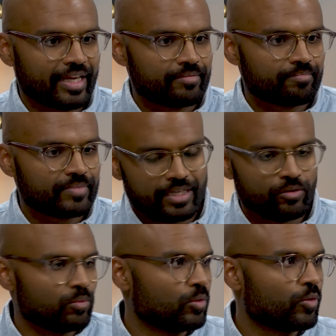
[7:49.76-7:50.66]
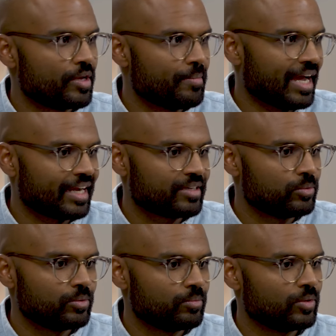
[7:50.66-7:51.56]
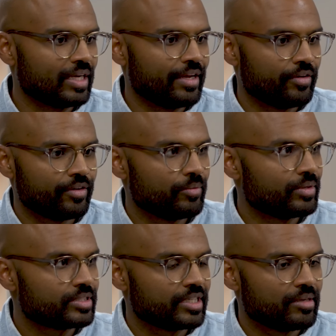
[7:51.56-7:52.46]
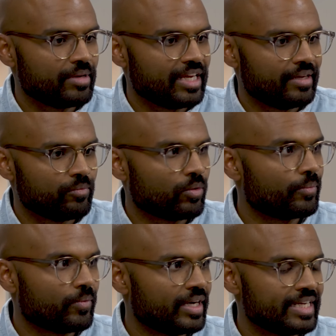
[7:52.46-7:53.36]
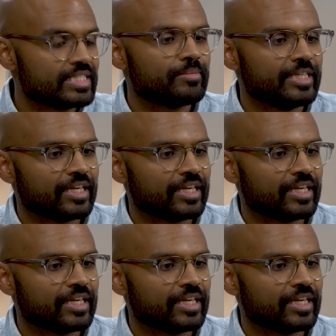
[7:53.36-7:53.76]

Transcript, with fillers: They said, look, we'll call you back. We'll let you know what it's going to be and what needs to be